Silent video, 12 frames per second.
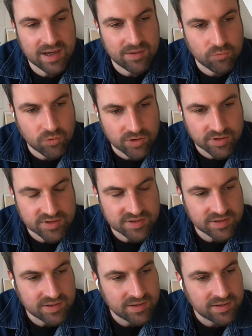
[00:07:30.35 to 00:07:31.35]
that would
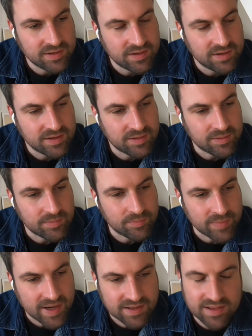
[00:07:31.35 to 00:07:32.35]

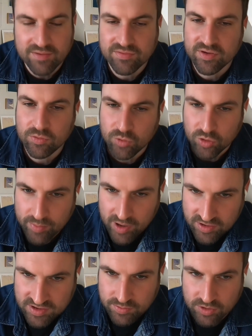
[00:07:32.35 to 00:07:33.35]
make that feel more
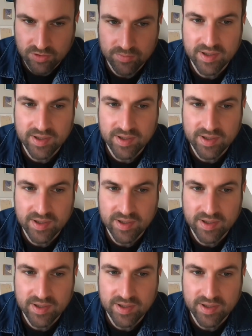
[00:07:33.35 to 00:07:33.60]
possible,